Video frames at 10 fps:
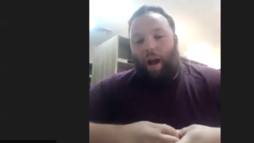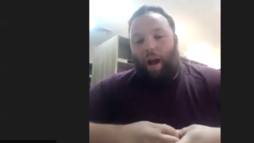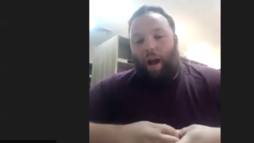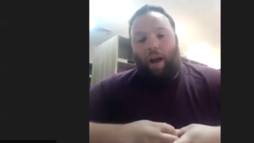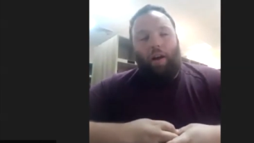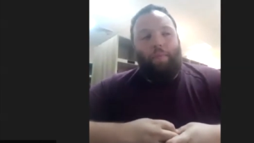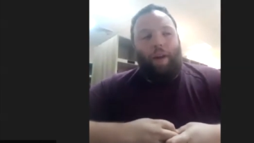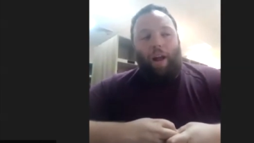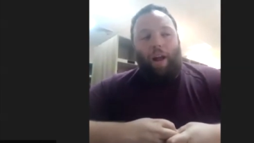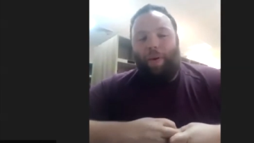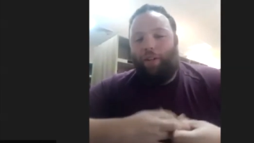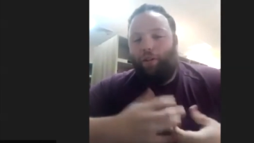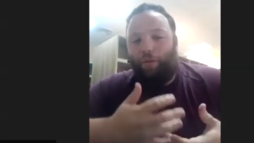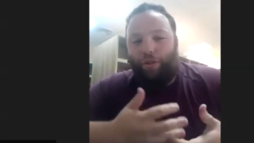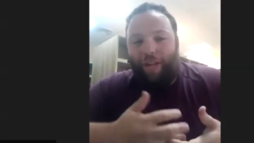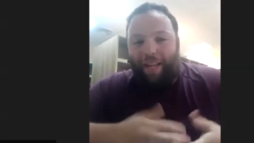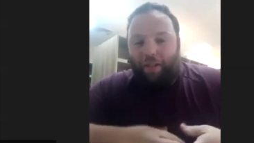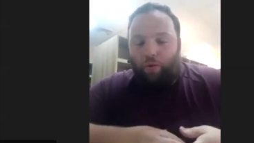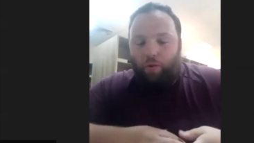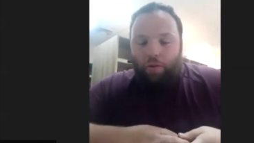Um, I went to Jewish day
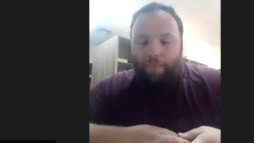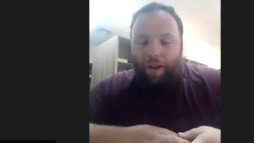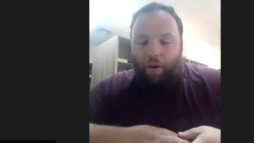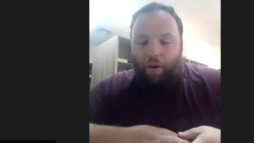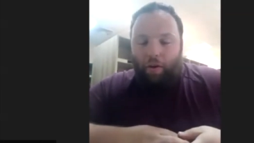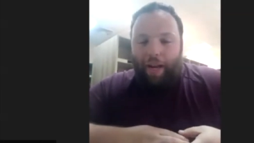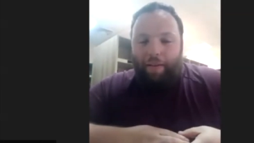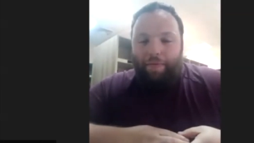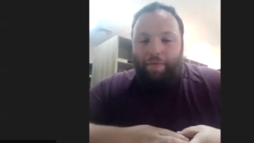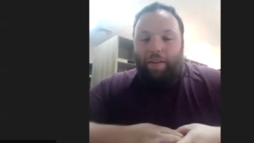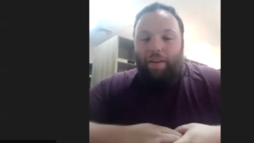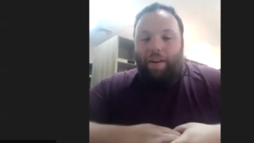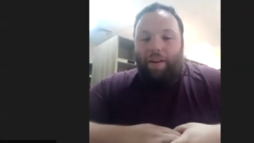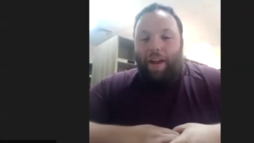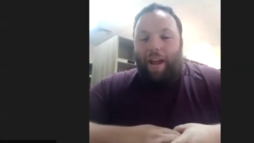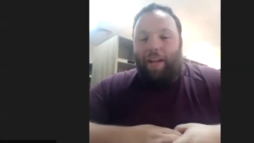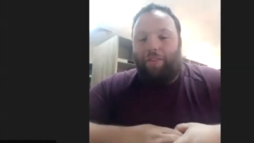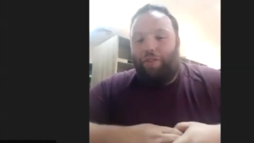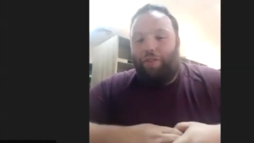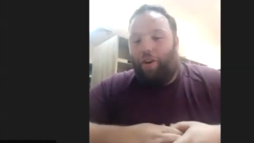school my whole life. And
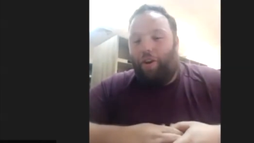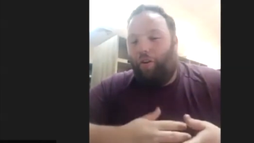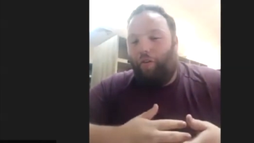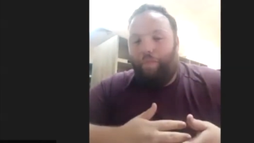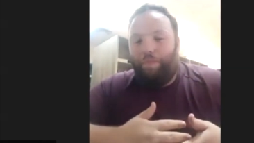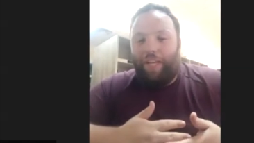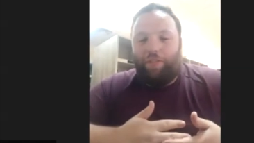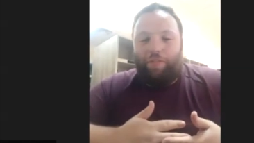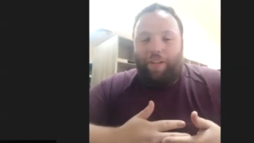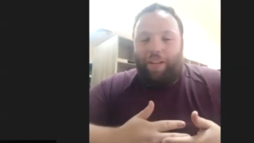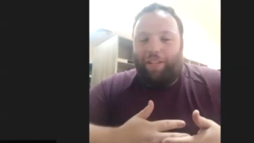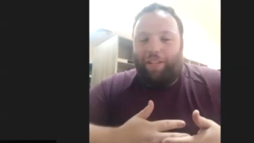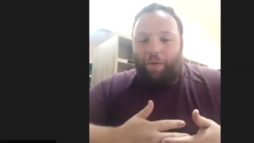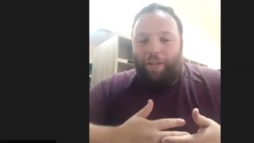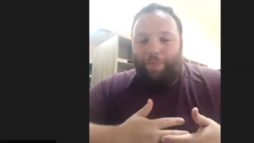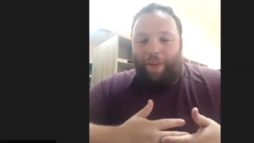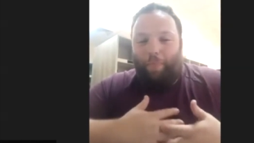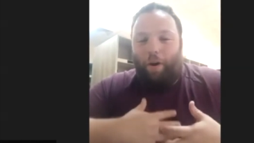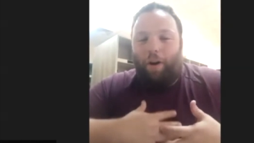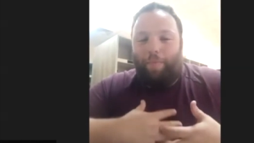so Israel has always been a
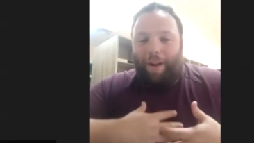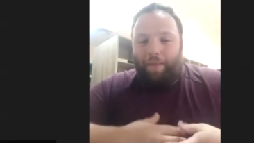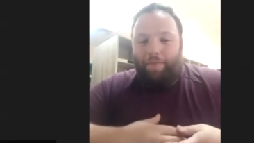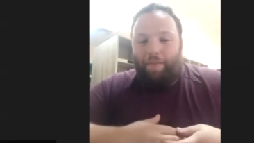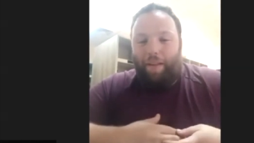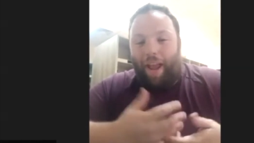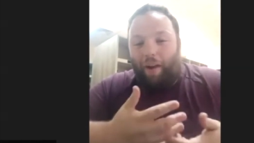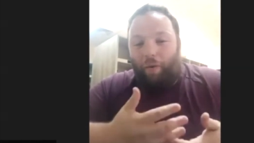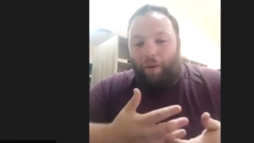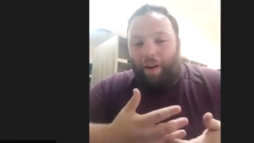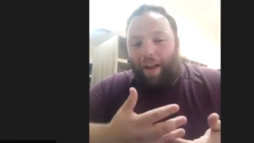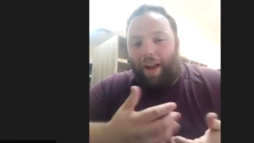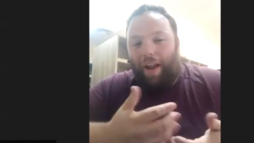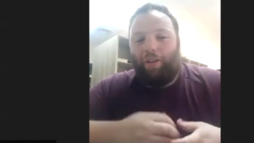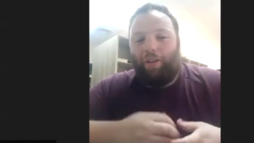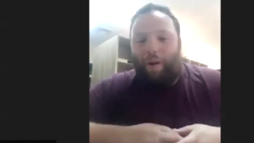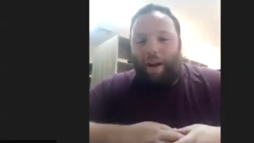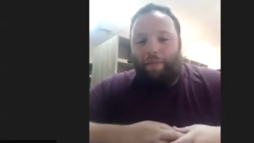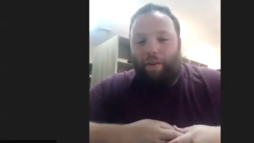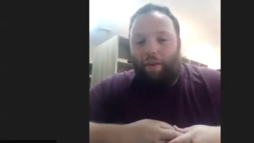part of my life. Oh, and I also
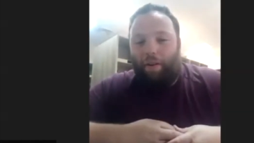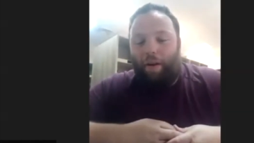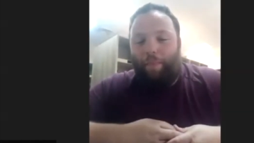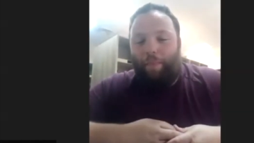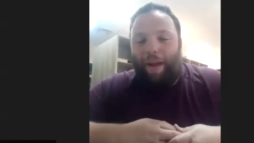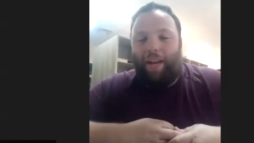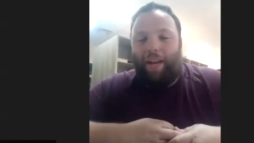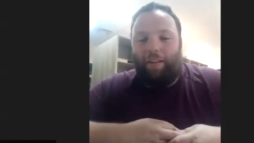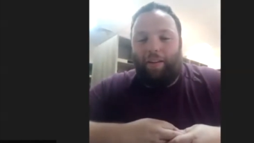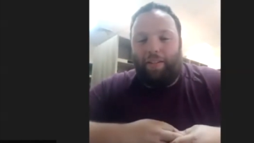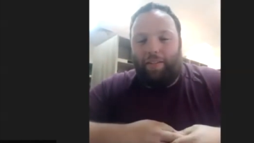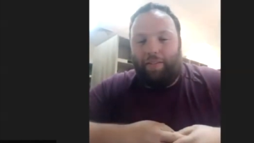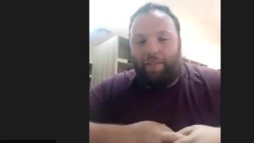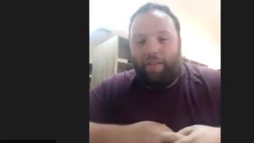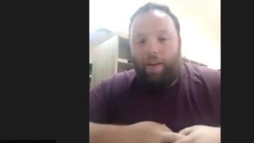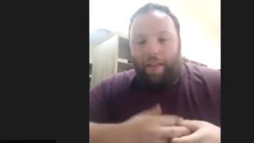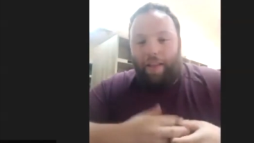have uh, many cousins that